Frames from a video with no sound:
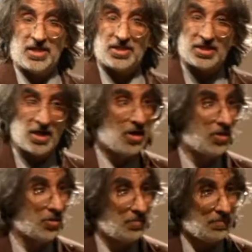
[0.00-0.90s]

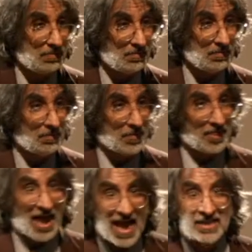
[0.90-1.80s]
So
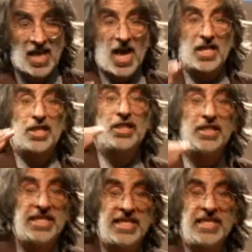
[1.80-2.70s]
that's
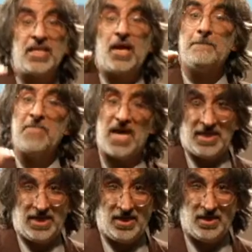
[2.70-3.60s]
clean
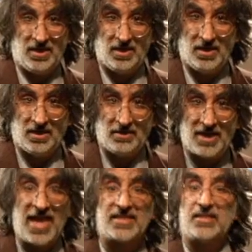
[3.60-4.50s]
money.
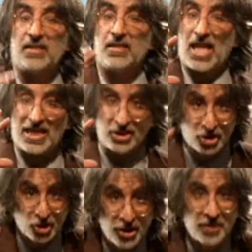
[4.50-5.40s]
That's and
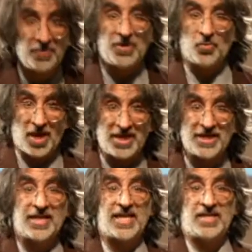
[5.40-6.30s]
shouldn't be
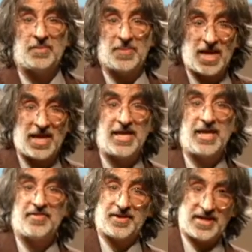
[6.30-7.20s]
regulated by
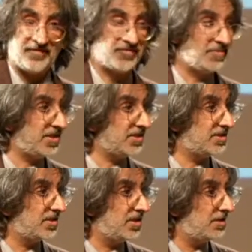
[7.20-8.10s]
the government.